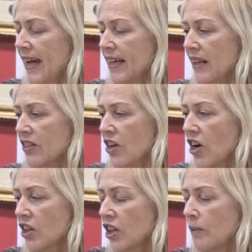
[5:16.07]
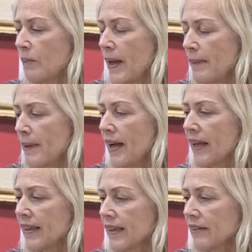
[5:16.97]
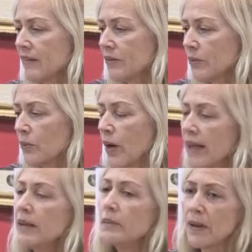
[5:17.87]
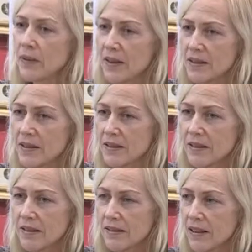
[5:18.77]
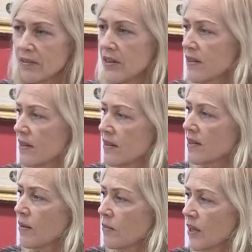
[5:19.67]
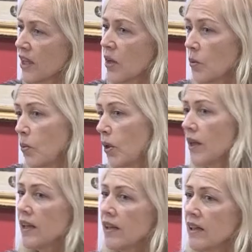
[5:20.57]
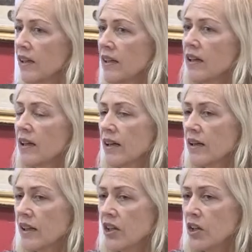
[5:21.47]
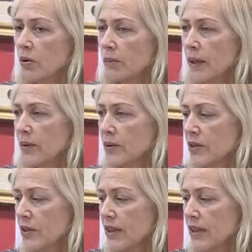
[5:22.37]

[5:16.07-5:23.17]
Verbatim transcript: And I thought, you know, maybe I can write about this if this isn't something that we uh, know about.